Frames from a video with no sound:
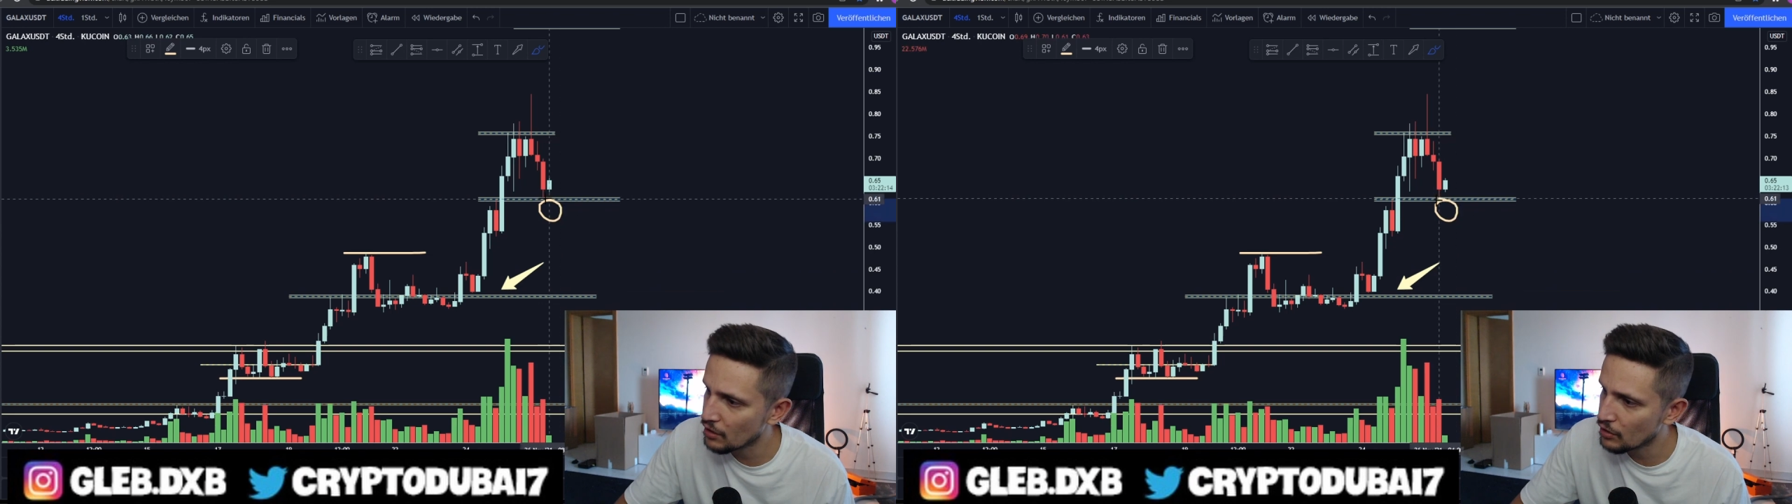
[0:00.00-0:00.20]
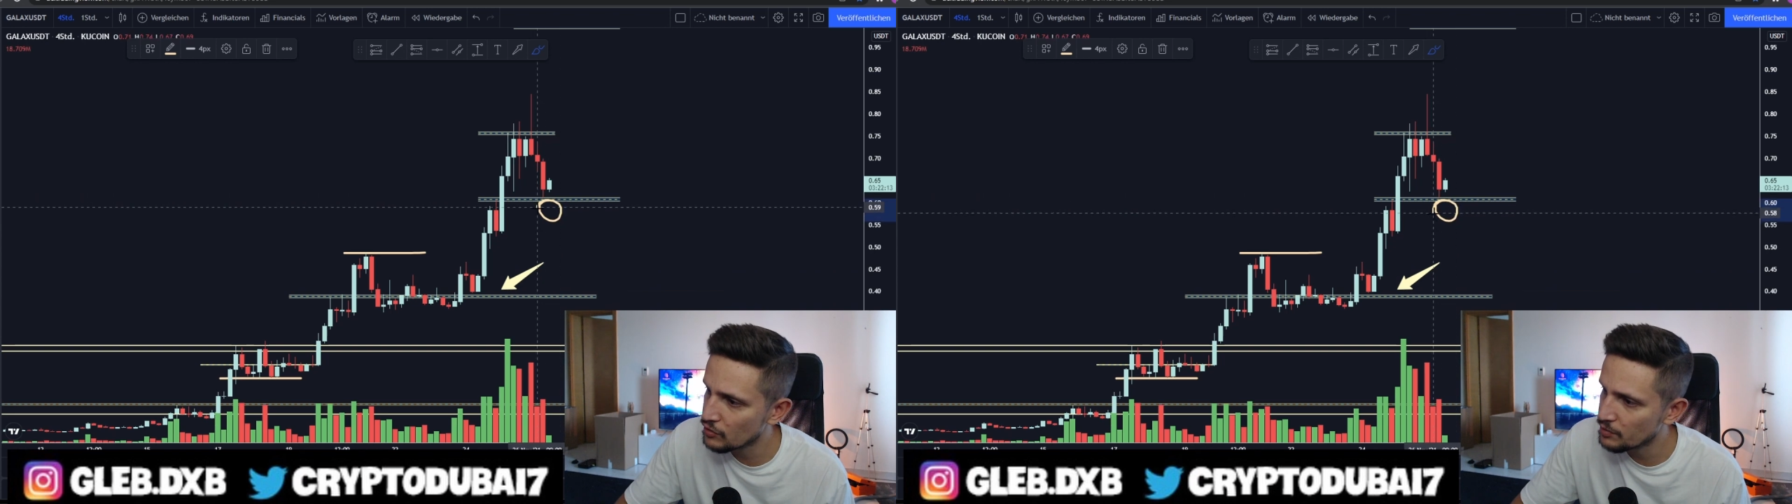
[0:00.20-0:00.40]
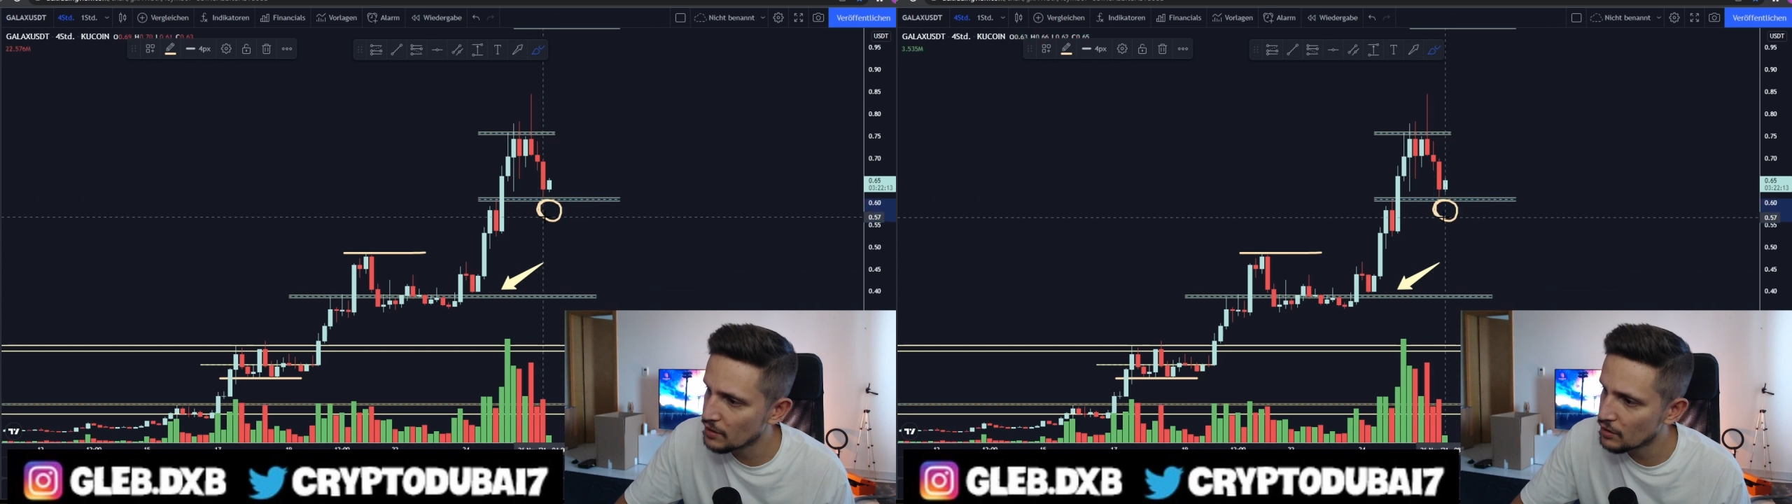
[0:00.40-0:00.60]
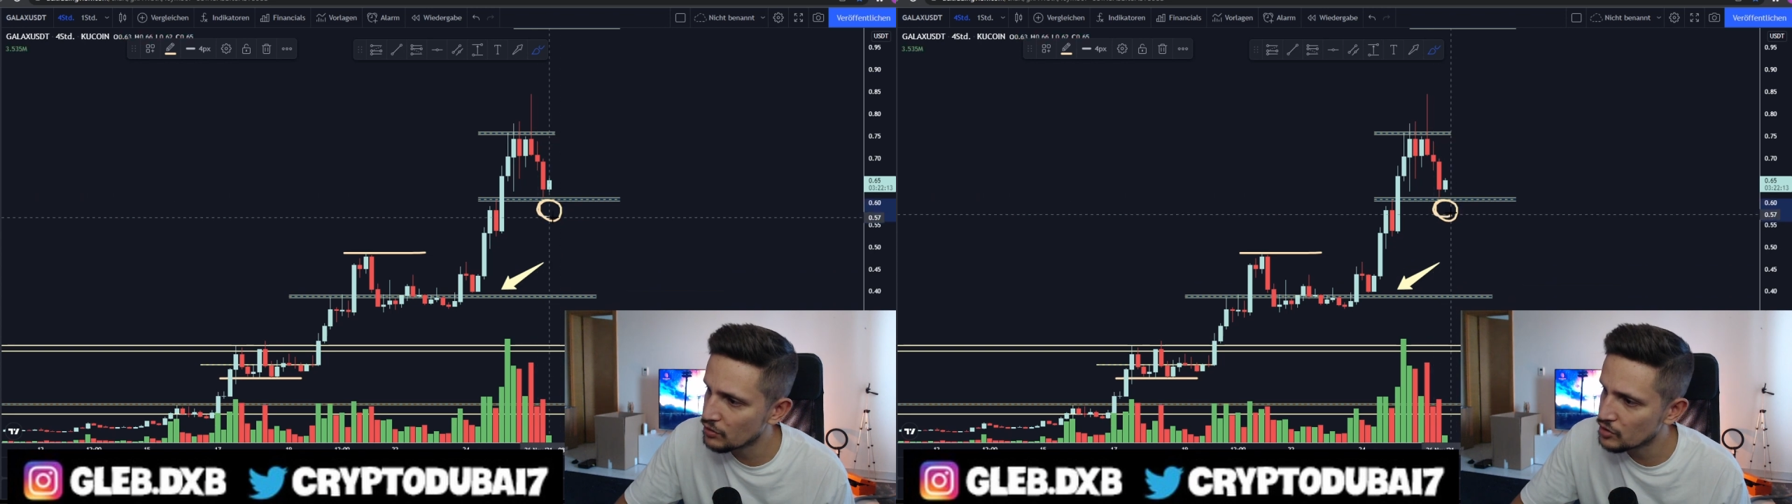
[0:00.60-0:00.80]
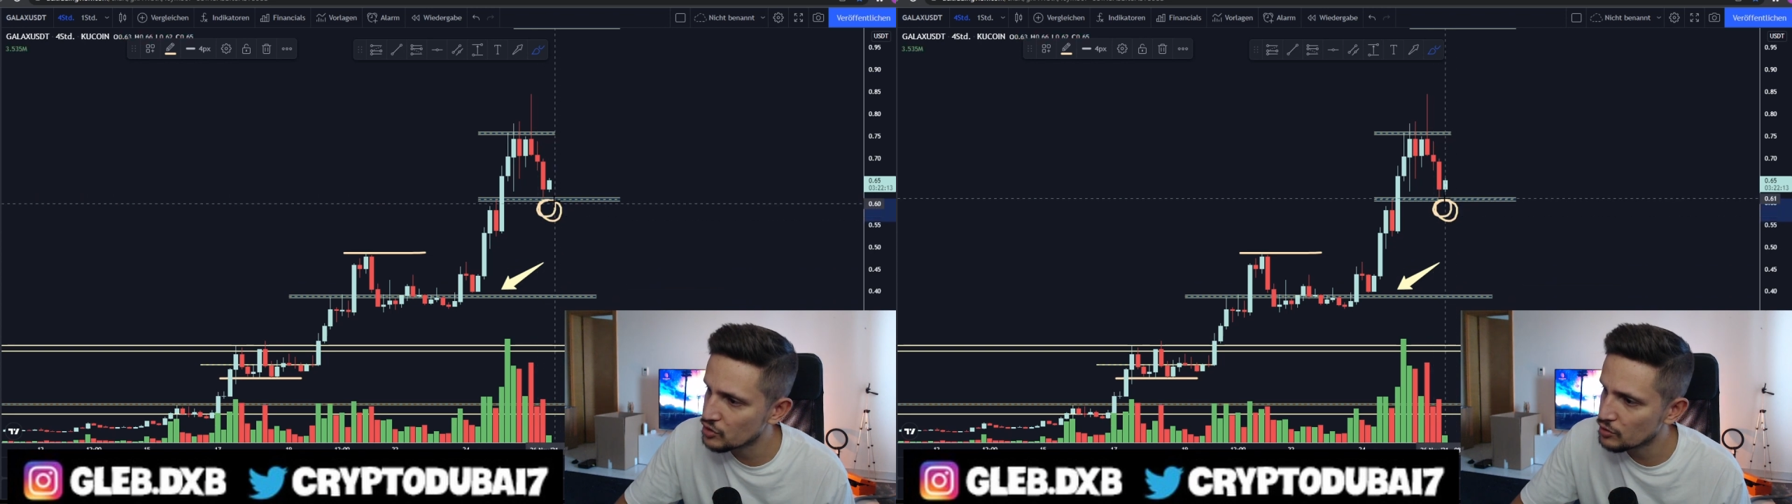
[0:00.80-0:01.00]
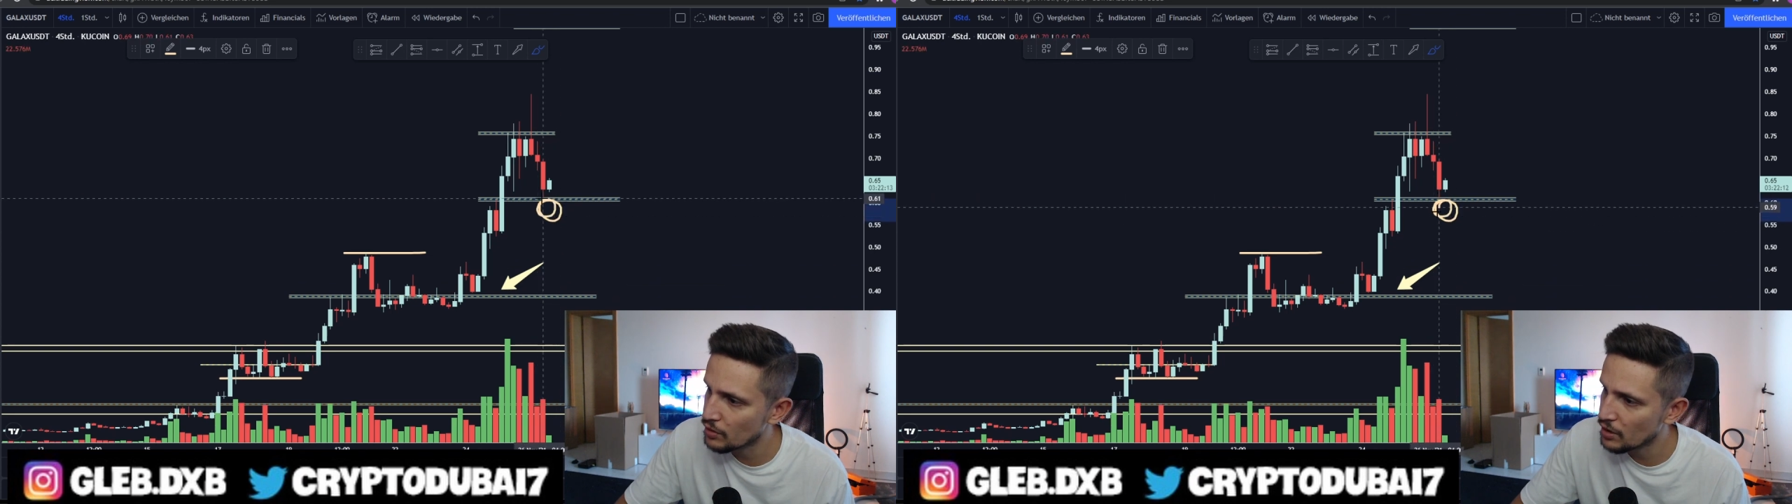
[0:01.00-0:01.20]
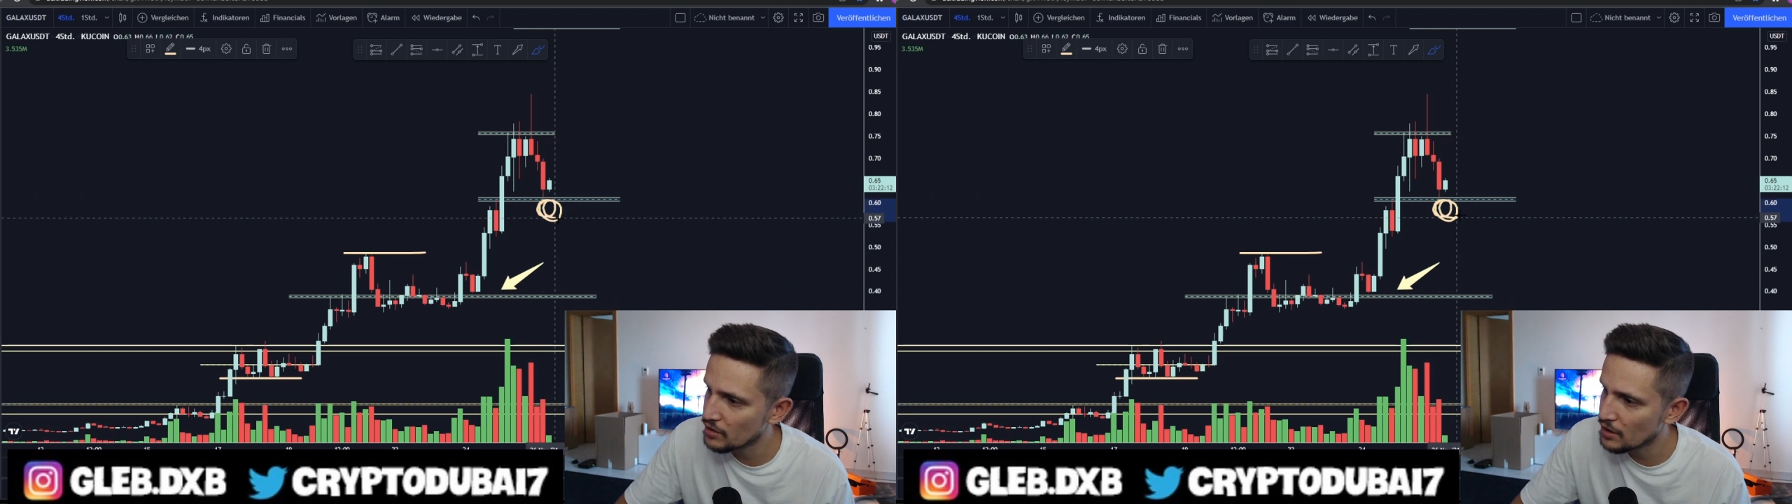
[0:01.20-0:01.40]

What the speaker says: out below the support